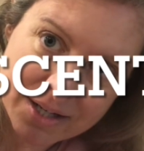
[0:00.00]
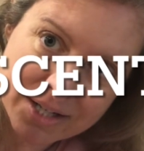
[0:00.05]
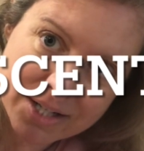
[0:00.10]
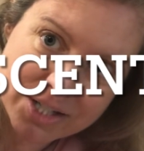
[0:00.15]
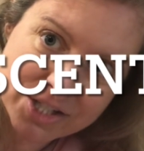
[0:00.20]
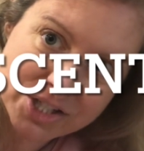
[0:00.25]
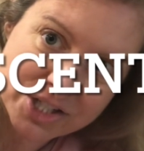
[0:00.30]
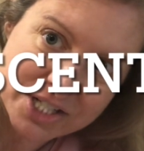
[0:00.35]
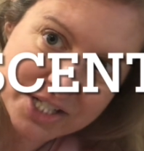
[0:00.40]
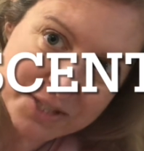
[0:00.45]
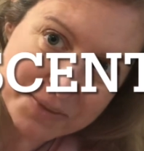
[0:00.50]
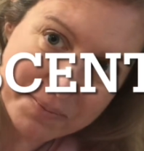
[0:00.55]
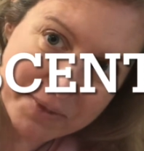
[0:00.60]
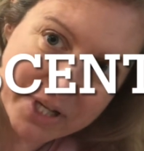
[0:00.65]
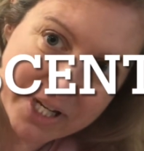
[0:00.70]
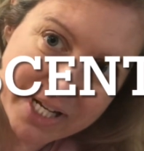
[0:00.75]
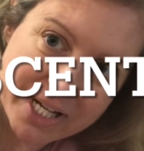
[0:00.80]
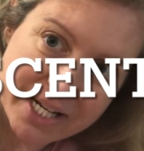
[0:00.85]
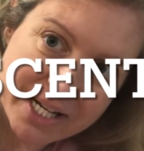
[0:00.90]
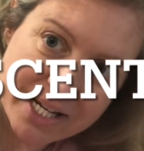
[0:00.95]
She's
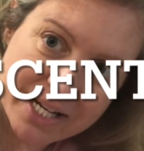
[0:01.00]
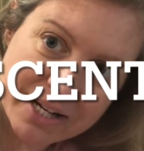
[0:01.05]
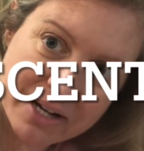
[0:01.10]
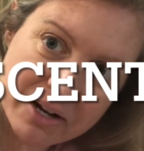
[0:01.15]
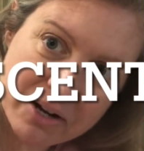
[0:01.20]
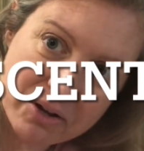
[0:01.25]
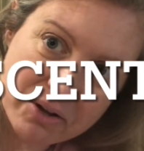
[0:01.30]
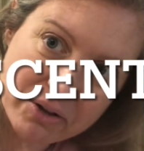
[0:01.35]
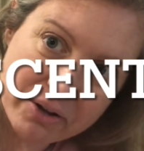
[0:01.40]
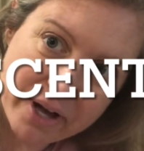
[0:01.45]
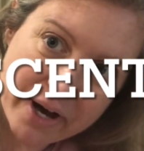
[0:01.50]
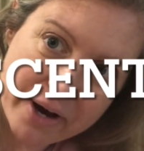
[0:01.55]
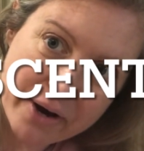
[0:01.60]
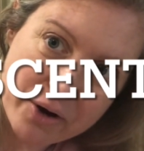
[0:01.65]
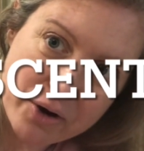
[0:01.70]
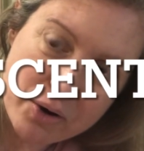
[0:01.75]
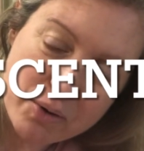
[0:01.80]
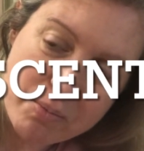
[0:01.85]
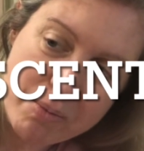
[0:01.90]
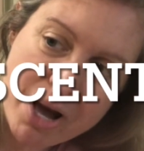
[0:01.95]
put it in a
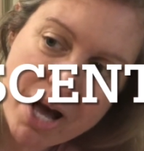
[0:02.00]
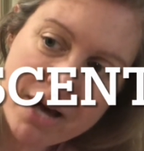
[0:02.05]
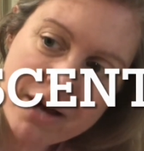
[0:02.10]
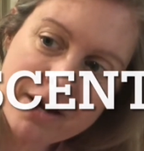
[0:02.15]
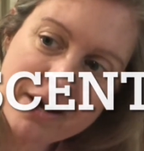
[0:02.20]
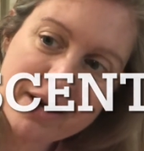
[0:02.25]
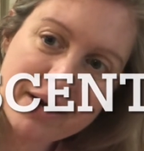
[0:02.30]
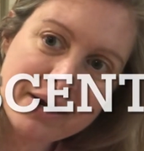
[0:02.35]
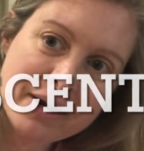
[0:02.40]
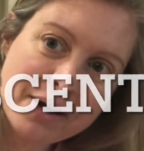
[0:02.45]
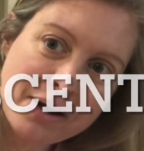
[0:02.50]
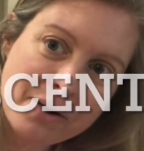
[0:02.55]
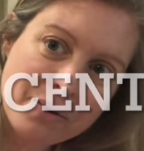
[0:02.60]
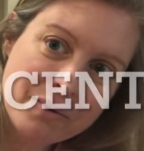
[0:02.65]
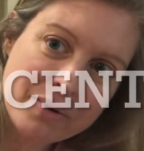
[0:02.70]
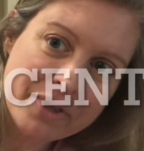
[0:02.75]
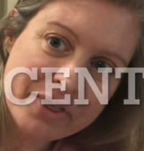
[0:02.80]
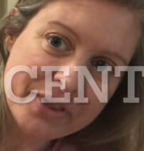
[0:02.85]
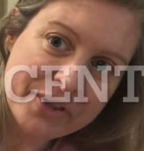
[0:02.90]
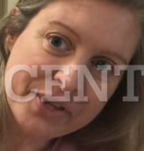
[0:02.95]
globe
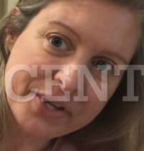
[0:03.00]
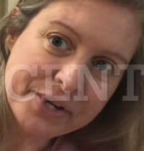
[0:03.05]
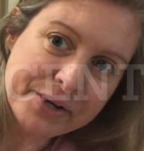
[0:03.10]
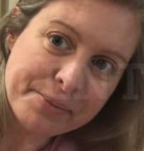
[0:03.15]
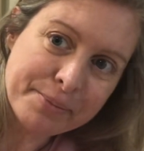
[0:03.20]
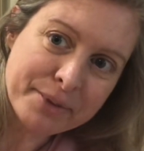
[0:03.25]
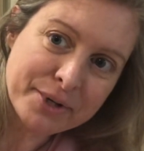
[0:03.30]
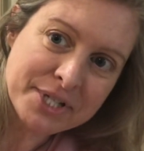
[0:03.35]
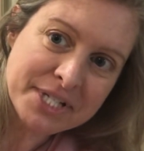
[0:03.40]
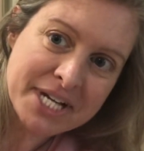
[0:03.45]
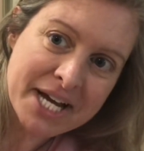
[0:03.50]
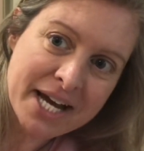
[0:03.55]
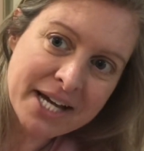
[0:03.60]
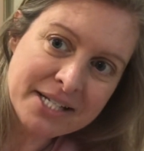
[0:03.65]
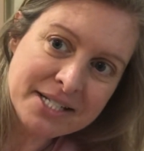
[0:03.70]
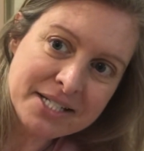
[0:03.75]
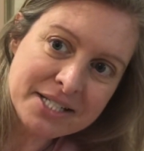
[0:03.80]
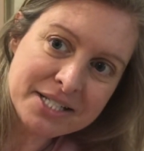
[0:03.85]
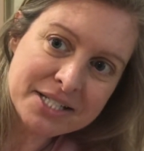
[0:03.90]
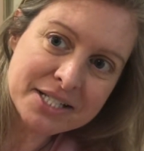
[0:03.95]
with little
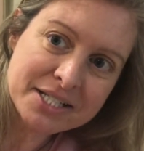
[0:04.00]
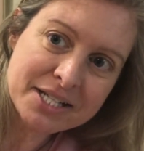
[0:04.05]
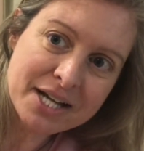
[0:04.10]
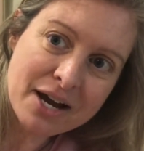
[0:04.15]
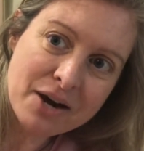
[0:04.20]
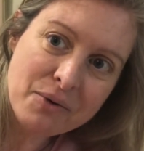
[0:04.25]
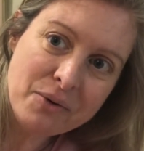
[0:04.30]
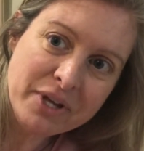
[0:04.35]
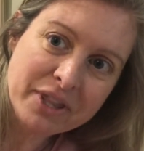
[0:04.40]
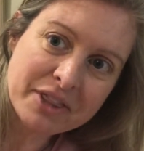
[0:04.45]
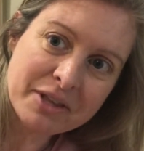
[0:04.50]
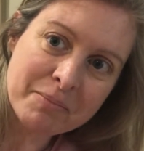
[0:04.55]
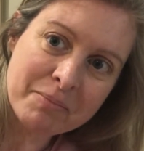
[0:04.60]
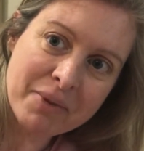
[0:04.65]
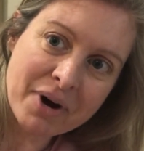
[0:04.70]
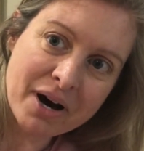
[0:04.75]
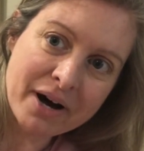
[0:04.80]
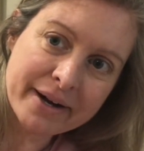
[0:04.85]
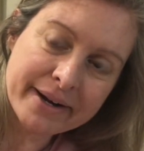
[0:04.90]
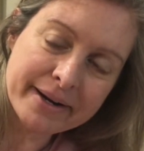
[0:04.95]
pretend snow at the
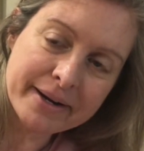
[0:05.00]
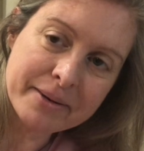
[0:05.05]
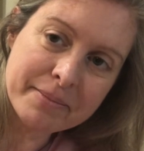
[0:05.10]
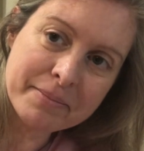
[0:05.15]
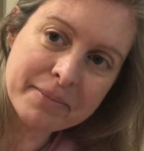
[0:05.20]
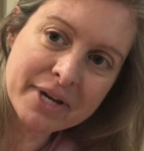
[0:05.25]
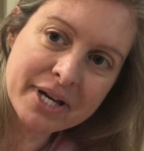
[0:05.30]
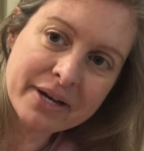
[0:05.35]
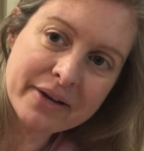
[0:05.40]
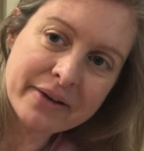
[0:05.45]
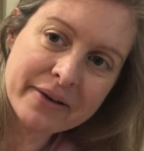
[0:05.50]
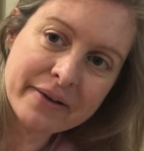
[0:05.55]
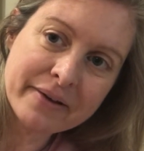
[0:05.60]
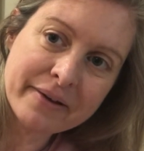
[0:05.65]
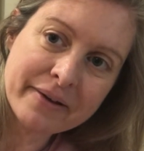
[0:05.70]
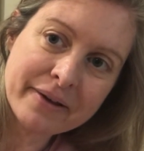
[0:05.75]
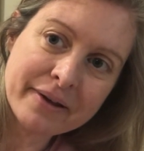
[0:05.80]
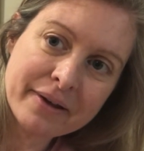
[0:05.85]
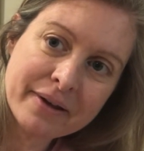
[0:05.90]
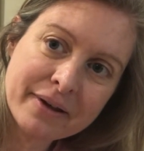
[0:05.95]
bottom.
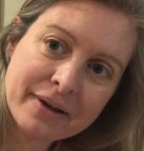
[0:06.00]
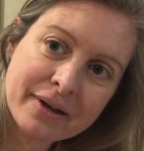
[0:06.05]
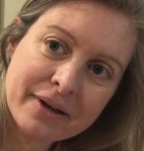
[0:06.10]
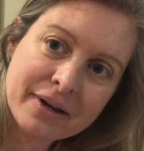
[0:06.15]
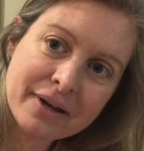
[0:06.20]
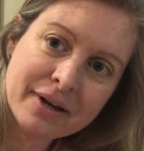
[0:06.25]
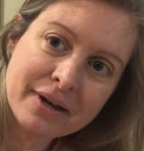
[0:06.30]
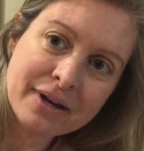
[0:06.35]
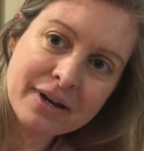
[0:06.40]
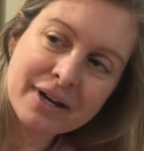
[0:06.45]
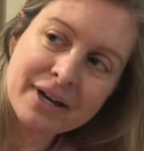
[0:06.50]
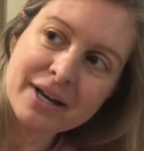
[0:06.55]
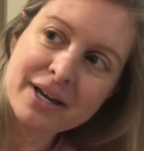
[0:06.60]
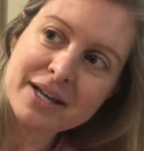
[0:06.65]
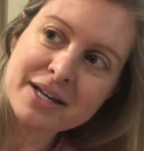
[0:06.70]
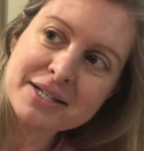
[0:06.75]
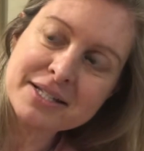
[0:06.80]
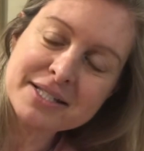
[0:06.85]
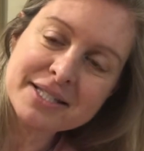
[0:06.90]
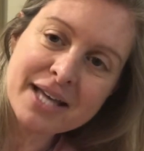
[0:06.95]

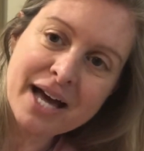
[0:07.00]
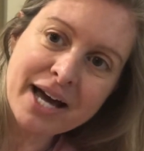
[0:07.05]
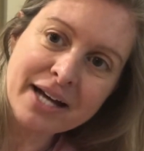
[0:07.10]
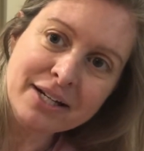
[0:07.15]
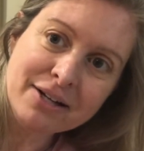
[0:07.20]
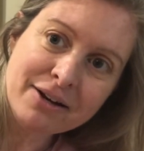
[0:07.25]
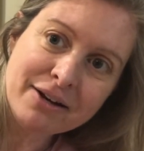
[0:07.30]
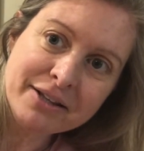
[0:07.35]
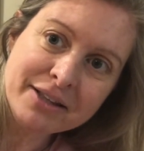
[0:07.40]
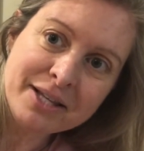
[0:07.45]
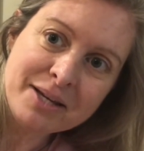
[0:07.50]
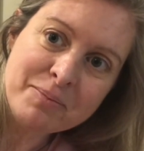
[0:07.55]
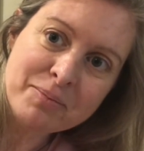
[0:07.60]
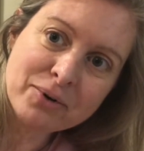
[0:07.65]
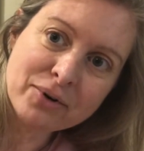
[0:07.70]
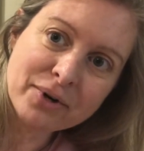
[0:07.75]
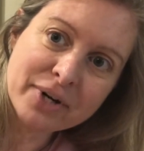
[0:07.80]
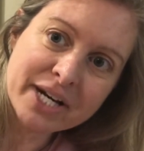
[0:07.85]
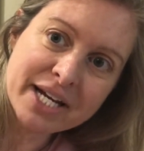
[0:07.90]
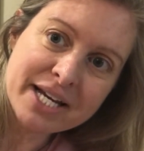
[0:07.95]
Is that not the
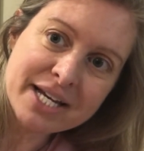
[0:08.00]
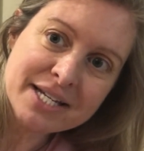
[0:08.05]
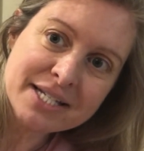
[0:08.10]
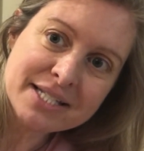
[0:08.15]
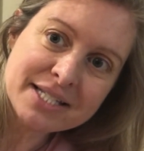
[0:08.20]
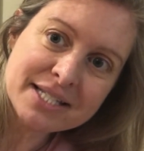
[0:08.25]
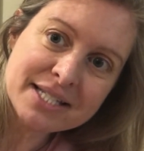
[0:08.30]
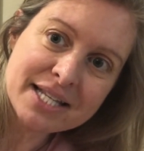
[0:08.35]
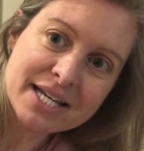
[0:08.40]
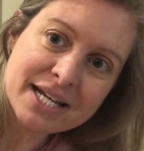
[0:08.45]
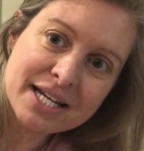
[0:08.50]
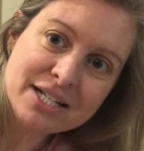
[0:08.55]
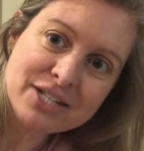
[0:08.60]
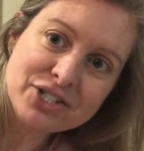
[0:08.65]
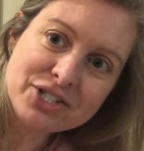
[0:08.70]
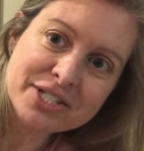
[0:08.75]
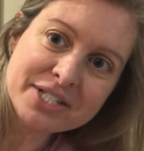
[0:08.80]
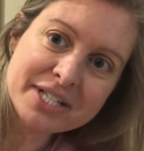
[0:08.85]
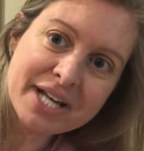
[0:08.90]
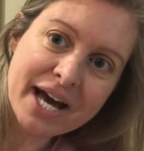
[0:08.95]
prettiest thing?
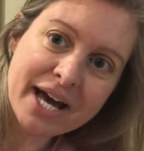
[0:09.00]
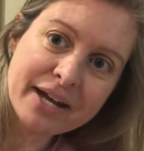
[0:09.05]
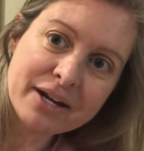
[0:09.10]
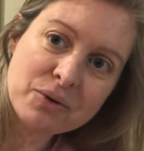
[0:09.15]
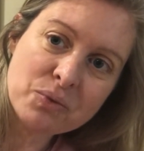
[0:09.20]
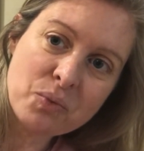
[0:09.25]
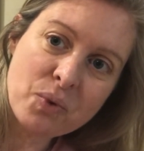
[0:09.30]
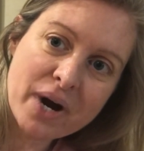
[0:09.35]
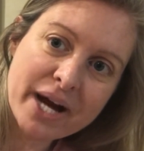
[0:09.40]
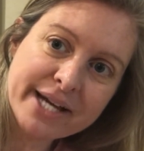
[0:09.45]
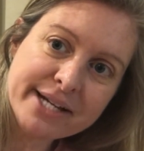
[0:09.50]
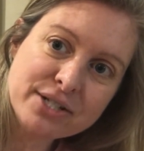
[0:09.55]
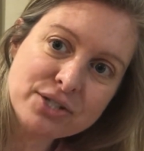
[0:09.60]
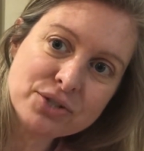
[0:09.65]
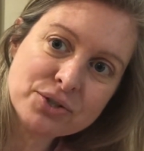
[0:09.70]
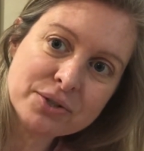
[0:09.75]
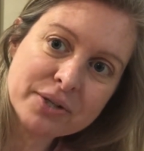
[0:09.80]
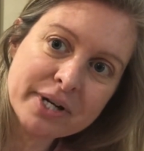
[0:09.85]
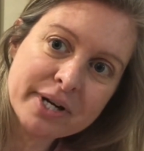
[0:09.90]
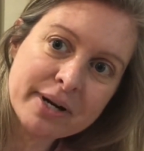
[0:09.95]
She's added white
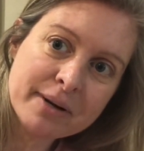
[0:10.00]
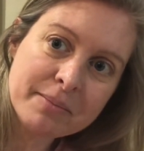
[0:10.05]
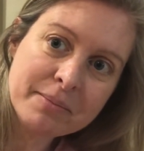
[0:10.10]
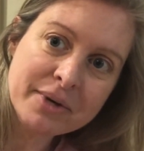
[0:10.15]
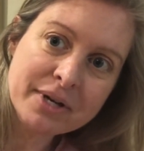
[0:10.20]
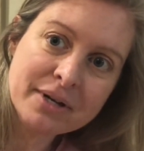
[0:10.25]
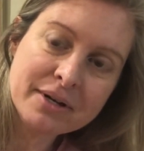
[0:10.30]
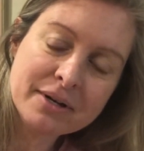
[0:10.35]
trim.